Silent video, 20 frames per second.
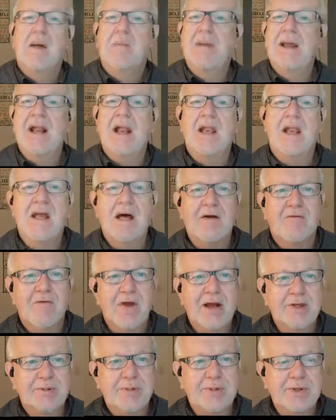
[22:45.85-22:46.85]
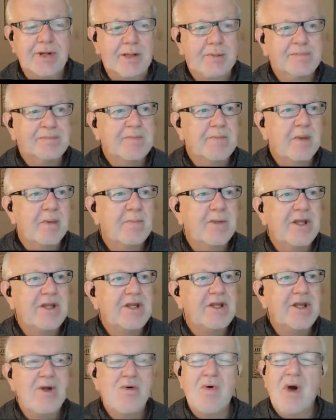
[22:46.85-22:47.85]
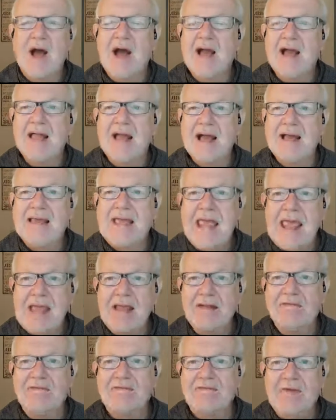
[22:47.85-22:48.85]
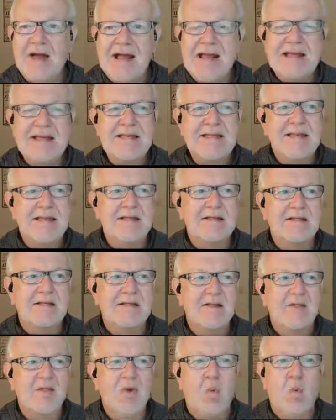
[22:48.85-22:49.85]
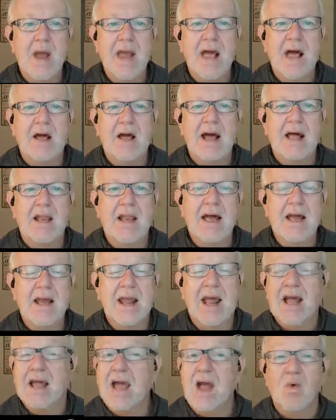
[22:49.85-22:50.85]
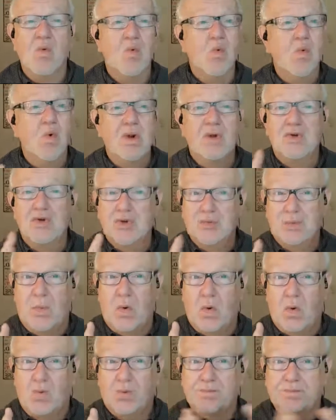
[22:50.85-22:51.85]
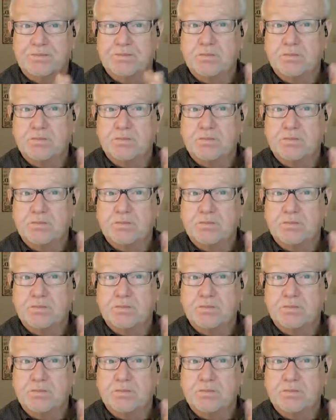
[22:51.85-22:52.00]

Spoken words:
Man, I love rice pudding. But, you know, I can't find it the way I like it. I got real spoiled.